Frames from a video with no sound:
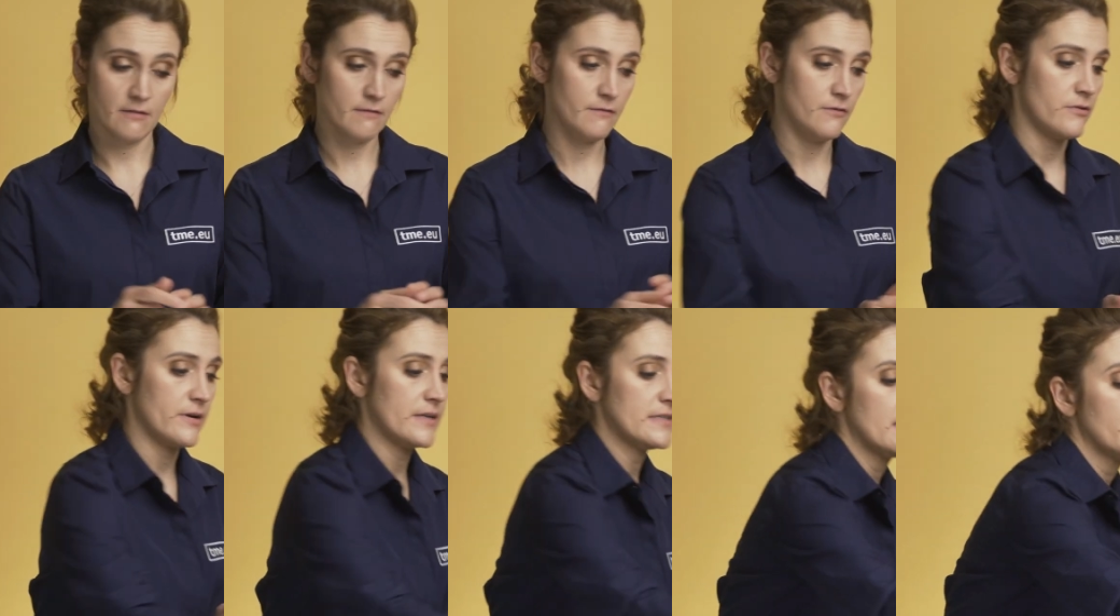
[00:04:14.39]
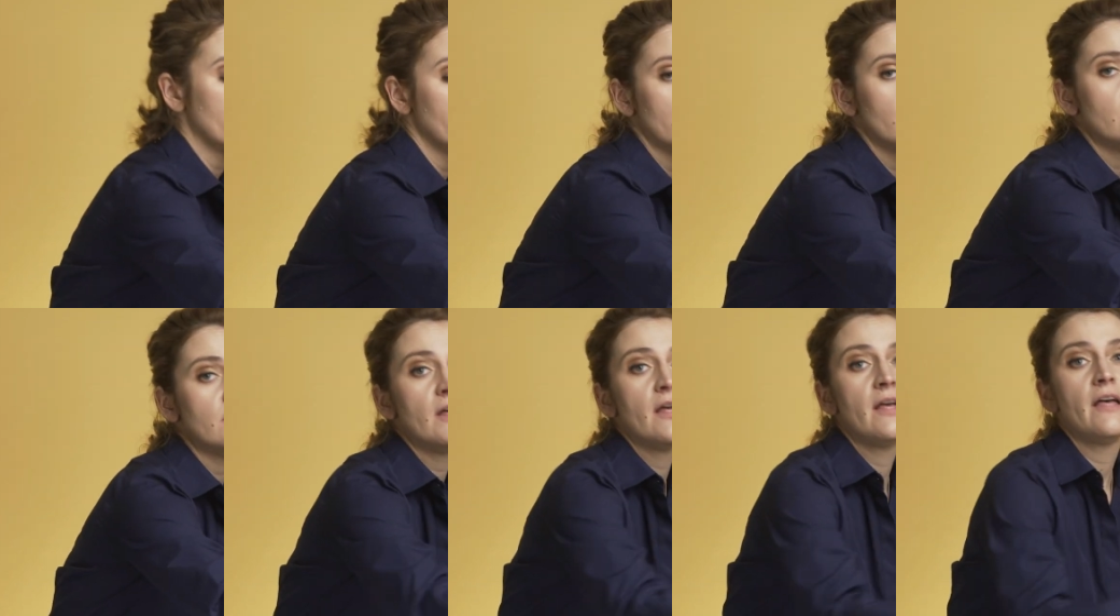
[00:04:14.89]
For
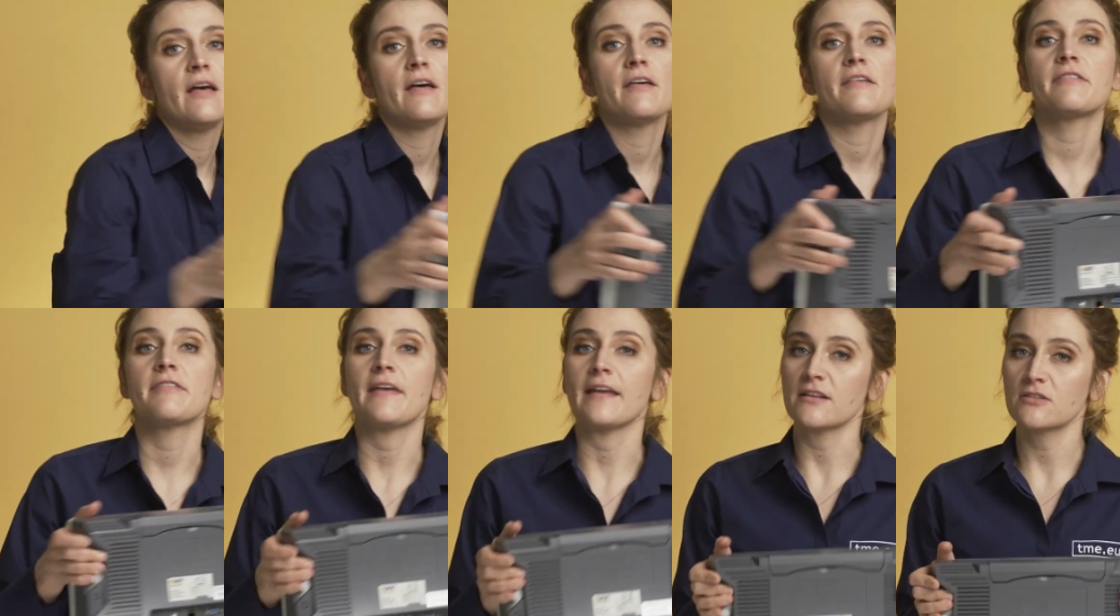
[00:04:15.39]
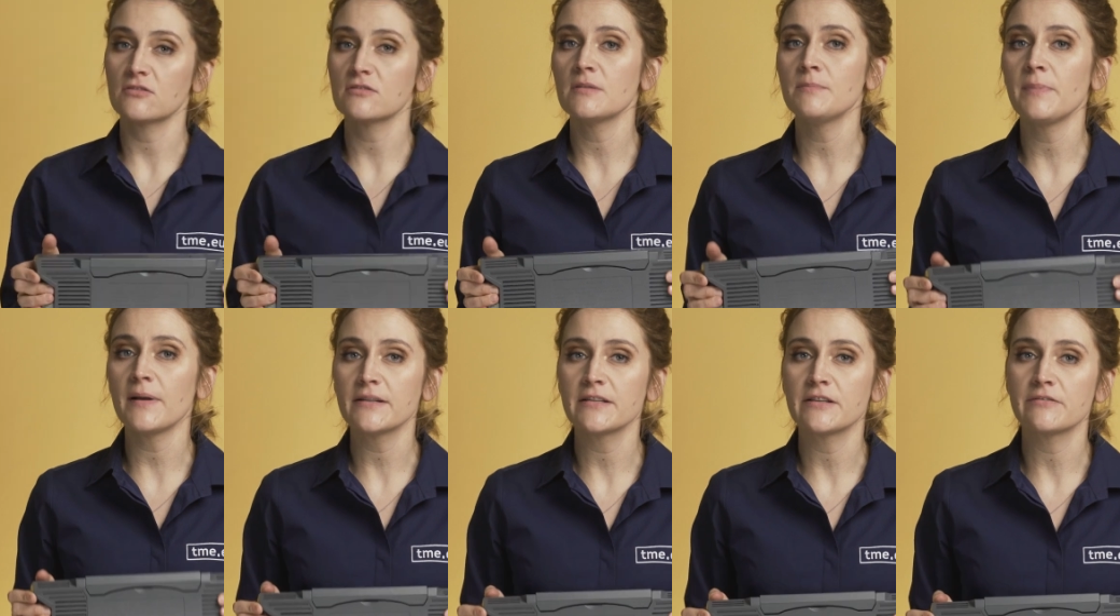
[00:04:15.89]
example, thanks to the
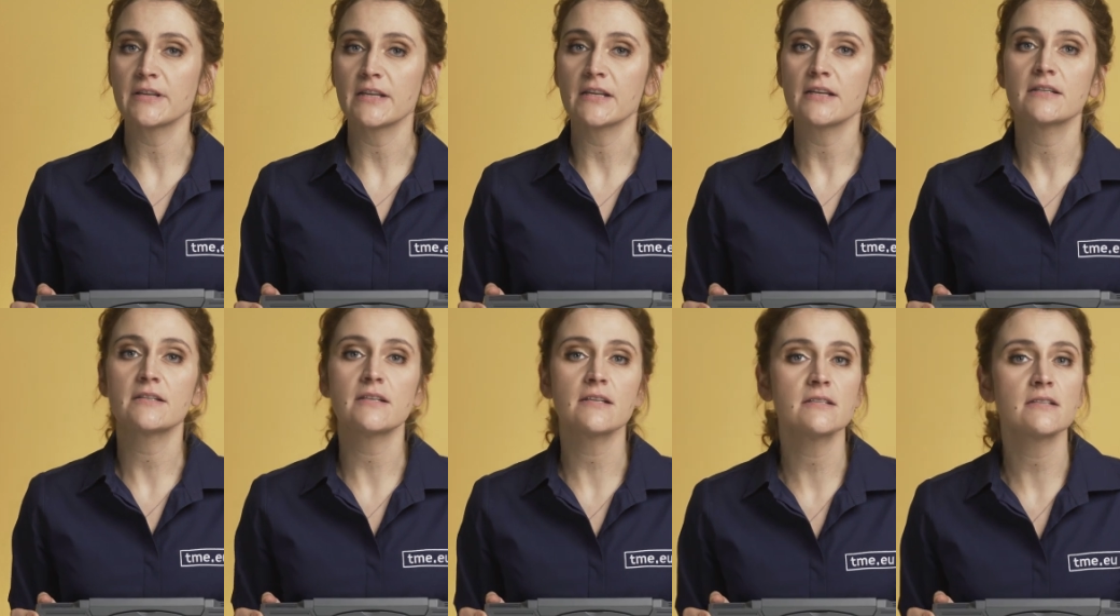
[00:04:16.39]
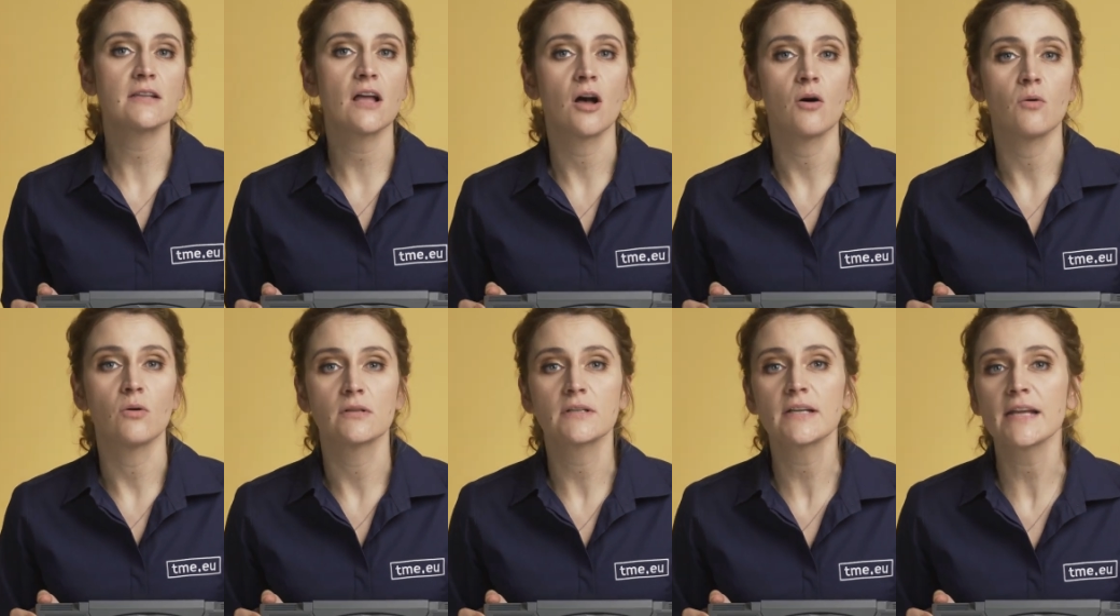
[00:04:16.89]
battery, this
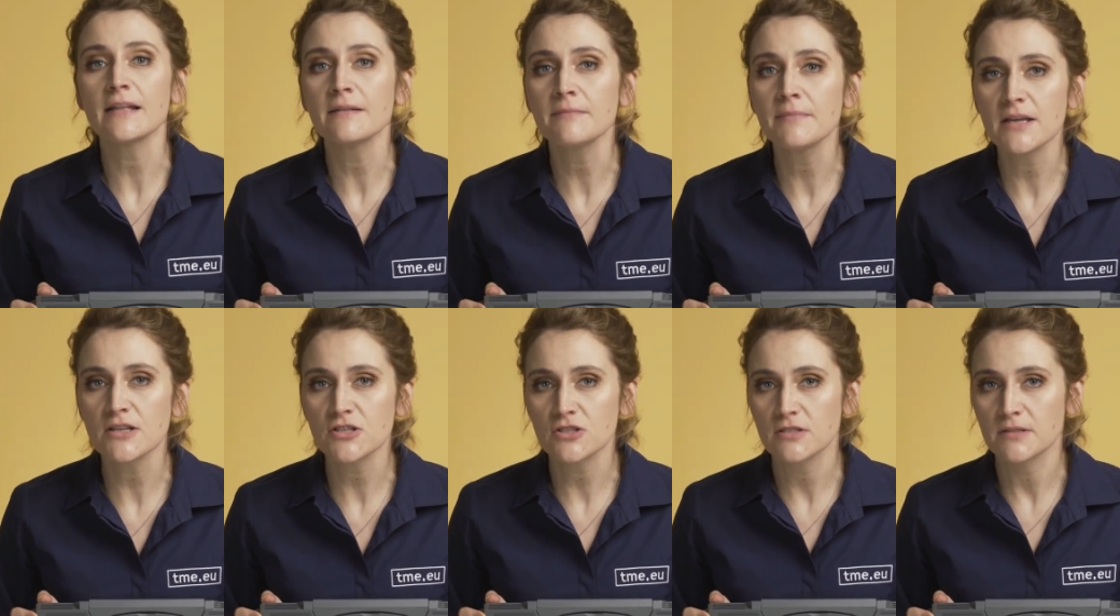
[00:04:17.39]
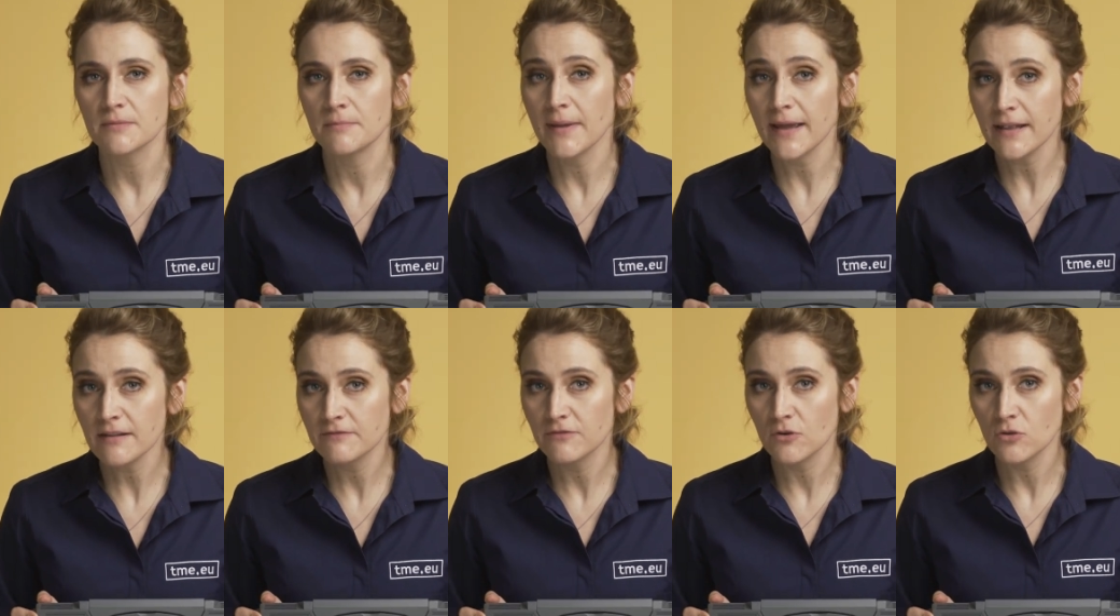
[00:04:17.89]
Owon can measure the
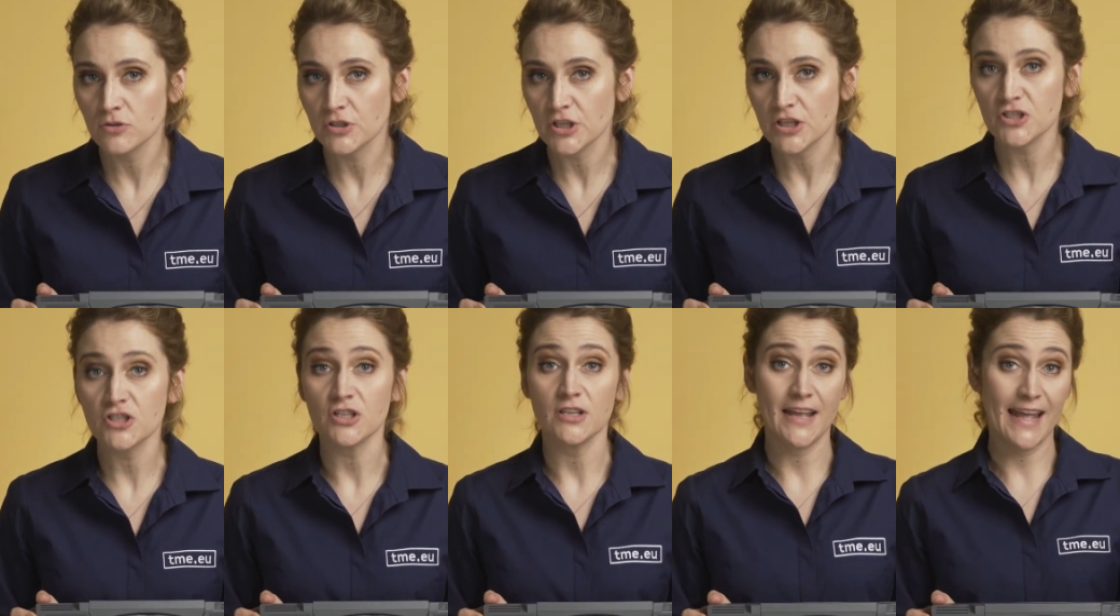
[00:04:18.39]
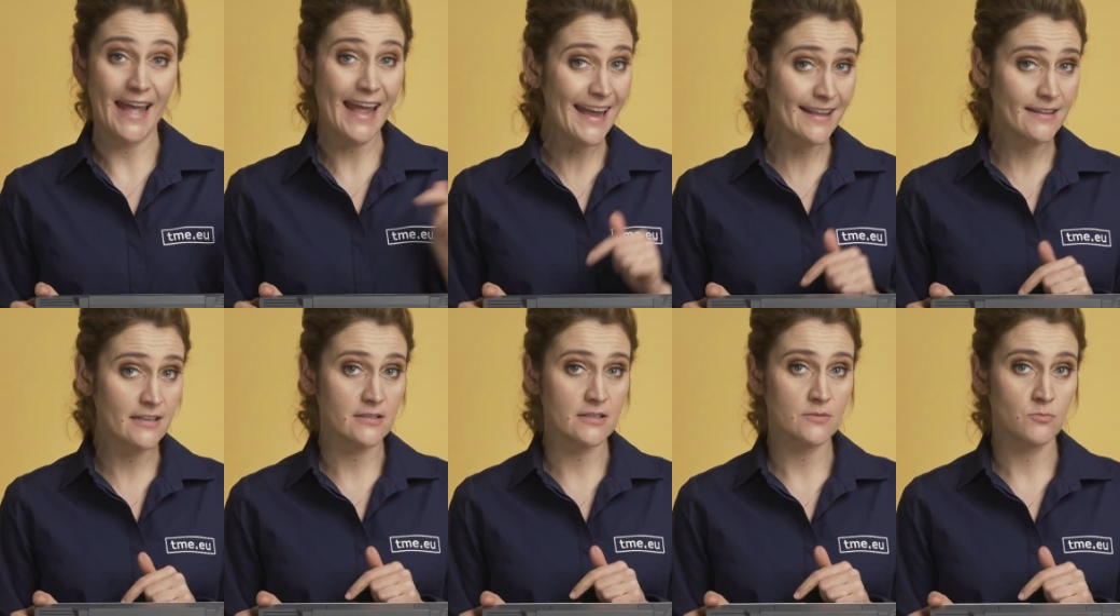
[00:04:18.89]
main voltage
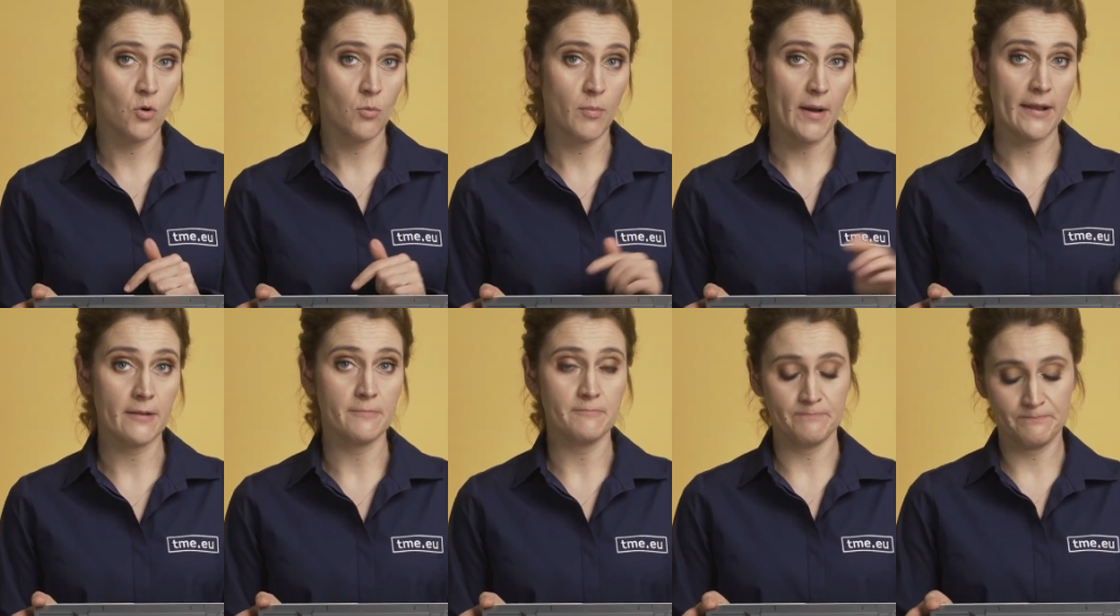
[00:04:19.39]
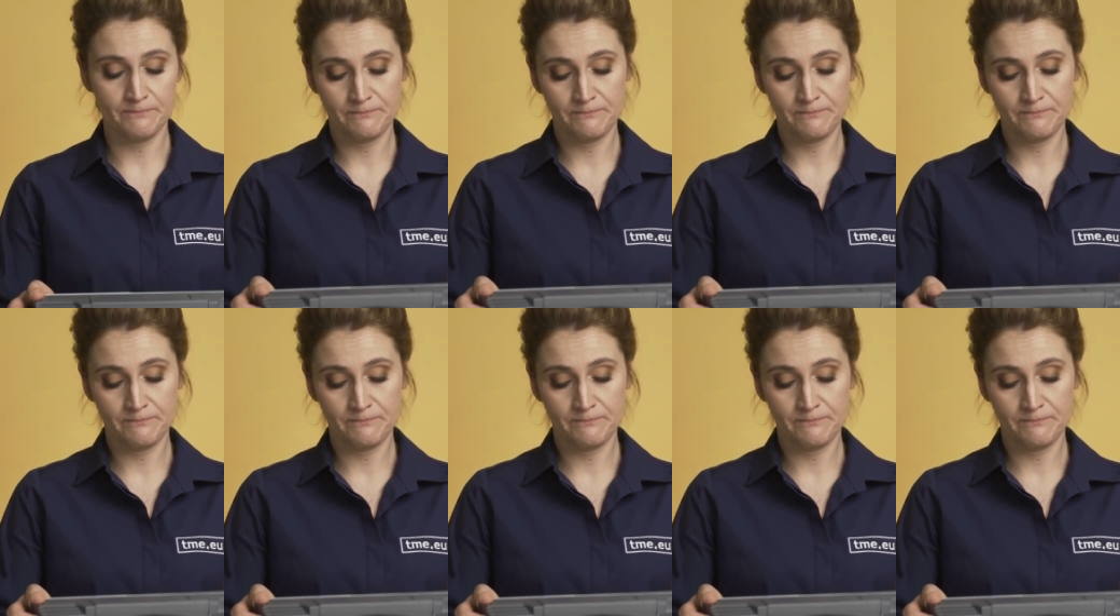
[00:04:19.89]
and it is mobile.